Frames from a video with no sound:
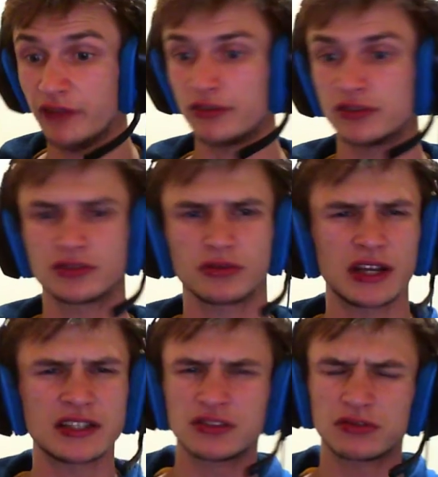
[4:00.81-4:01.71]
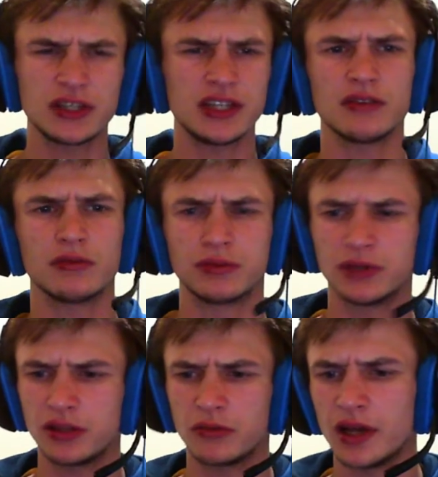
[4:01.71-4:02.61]
Forza Horizon 3 did it
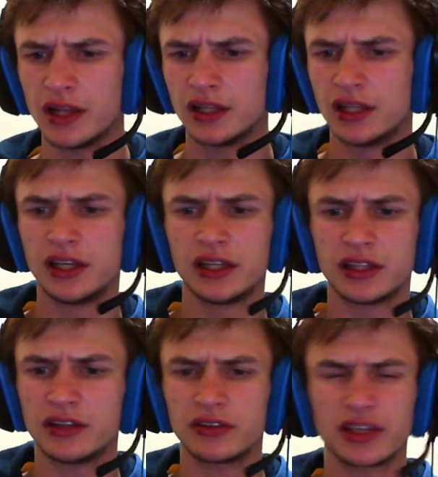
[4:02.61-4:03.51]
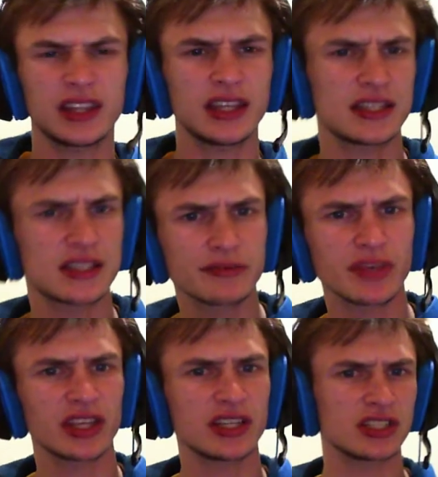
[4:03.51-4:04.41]
really well. You know, you get that
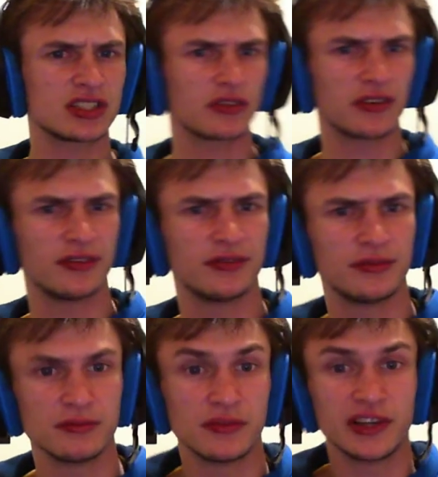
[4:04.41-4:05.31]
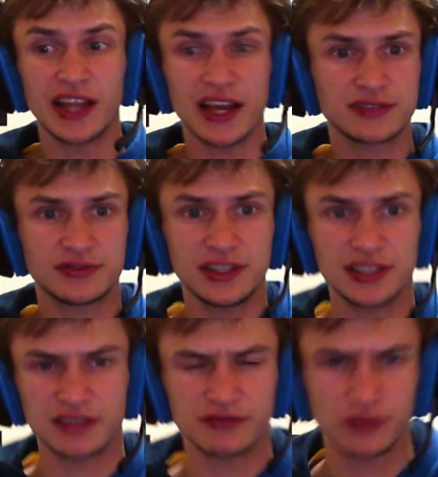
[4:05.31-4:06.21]
simulation sort of relaxed
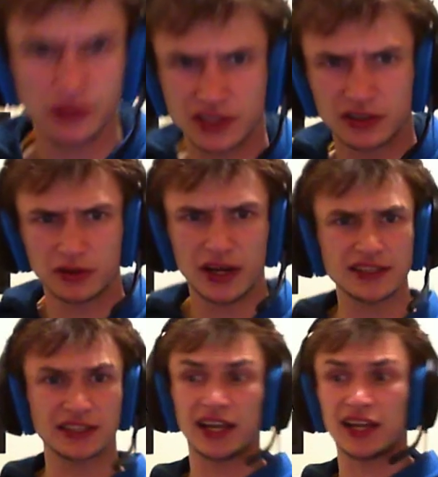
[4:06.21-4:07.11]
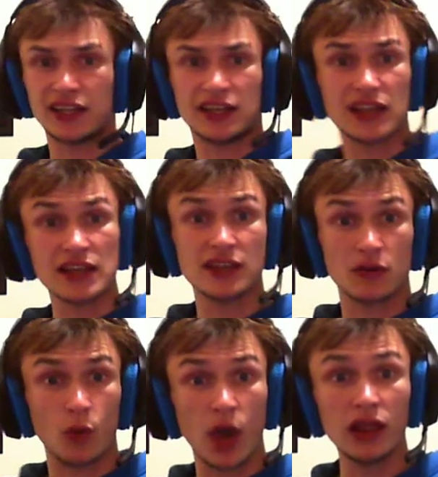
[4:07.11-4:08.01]
feeling in Forza Horizon, and it does it
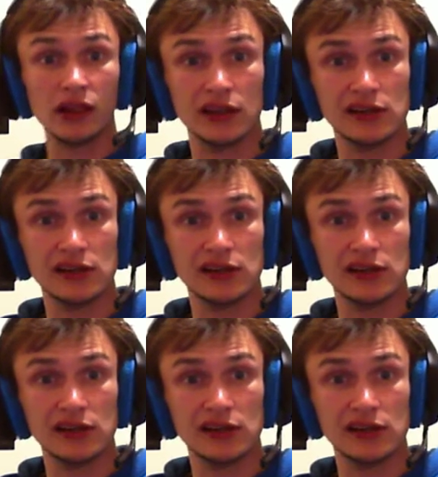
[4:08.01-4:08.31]
well.